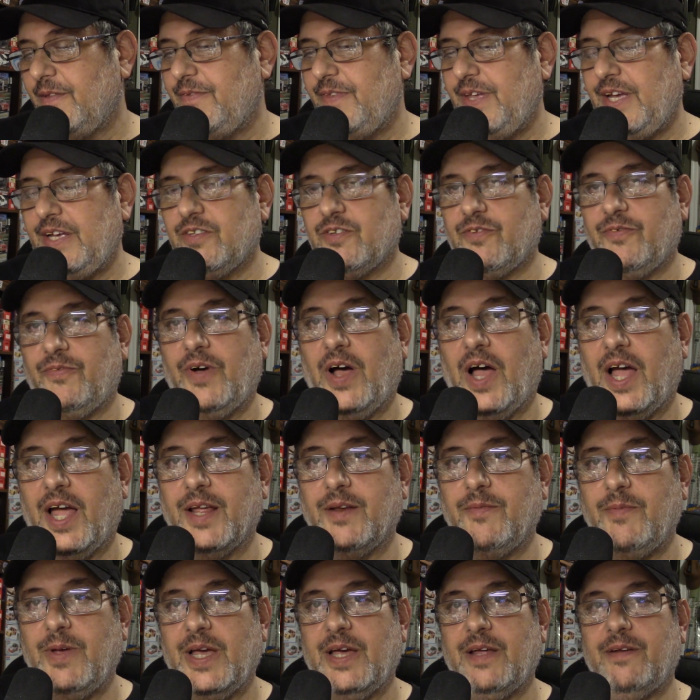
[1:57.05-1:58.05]
That's
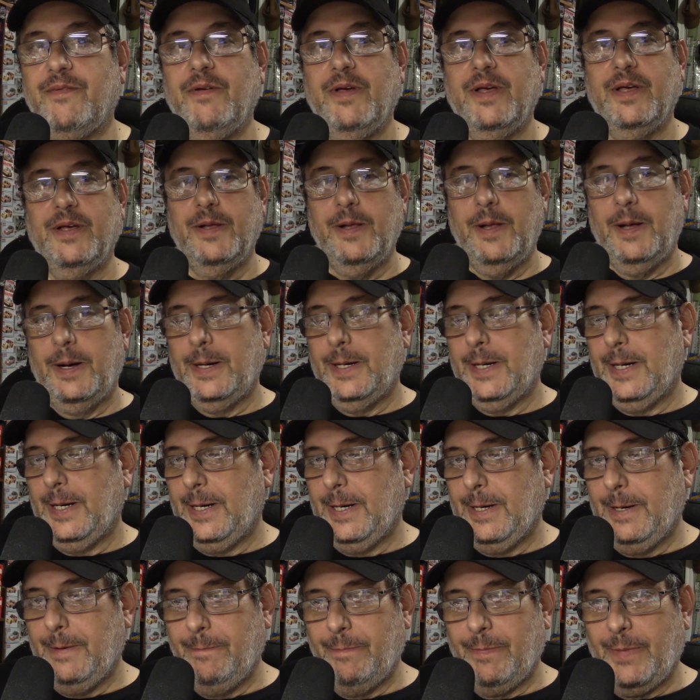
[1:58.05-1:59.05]
fine, man.
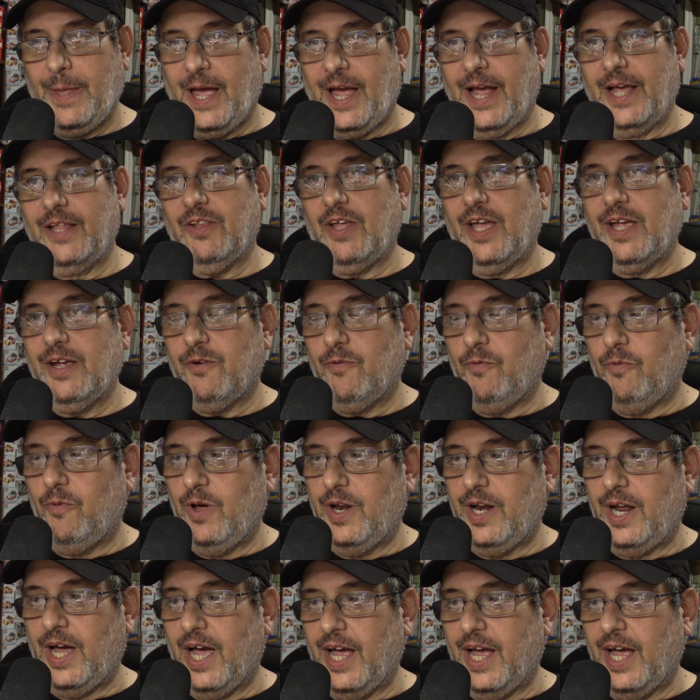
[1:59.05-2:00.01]
I like what